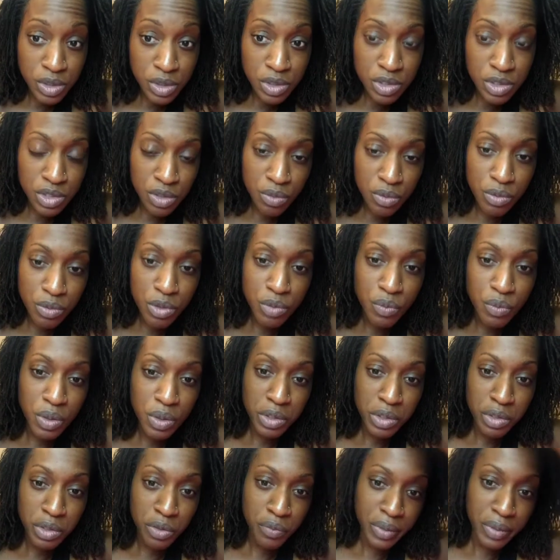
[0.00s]
So you
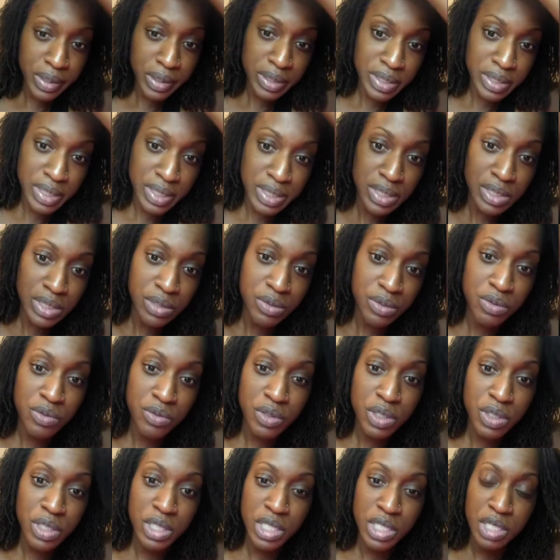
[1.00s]
want to correct that so
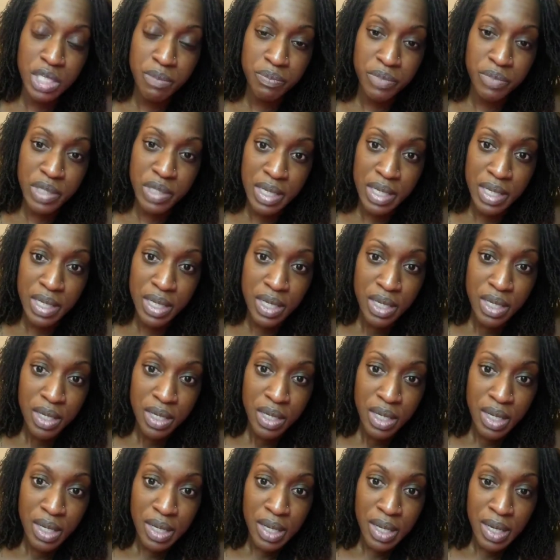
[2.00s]
you can keep that
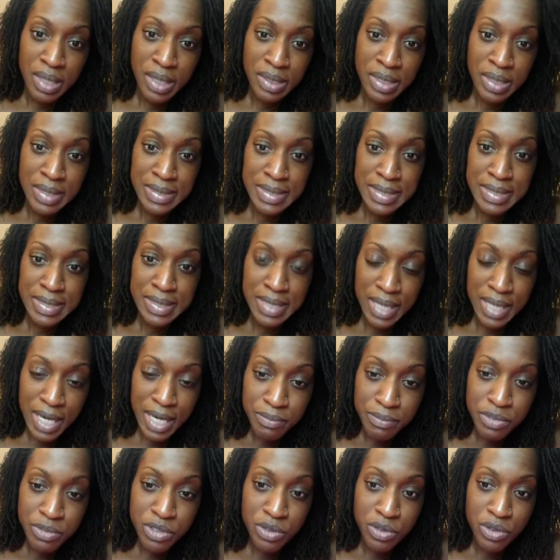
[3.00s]
lock nice and
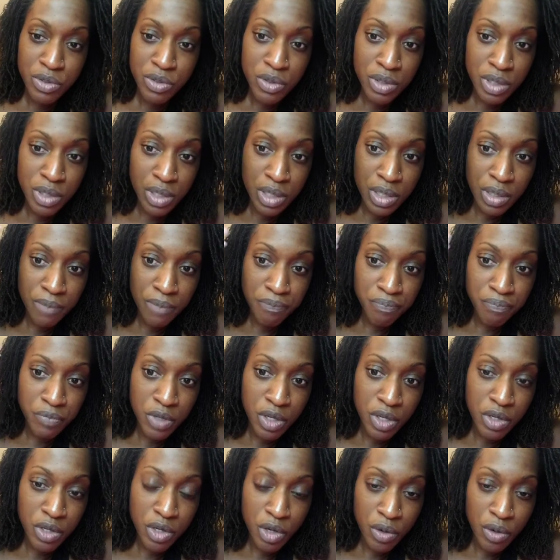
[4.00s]
tight, so you can
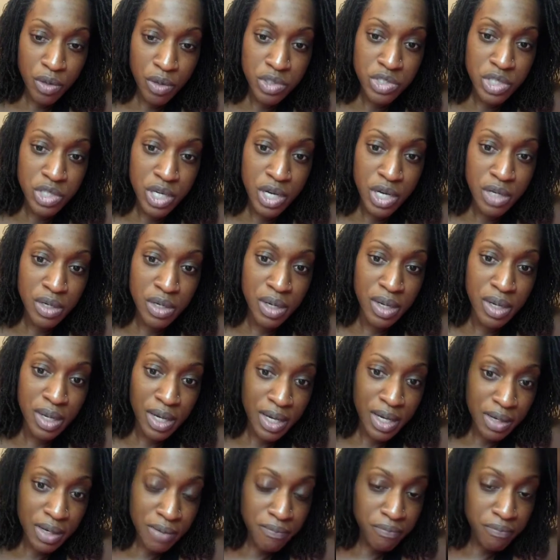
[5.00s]
encourage the hair to
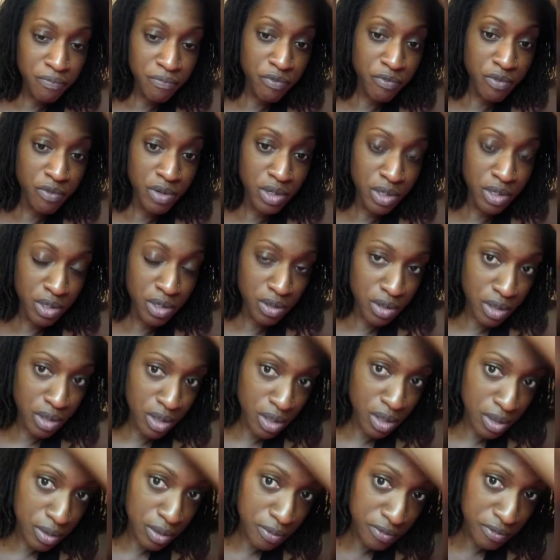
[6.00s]

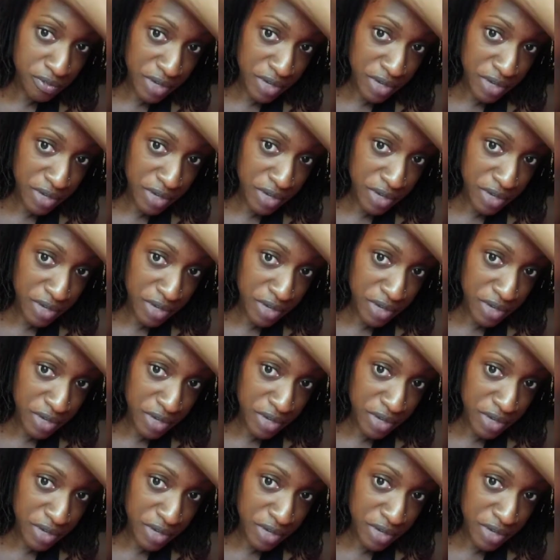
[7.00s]
lock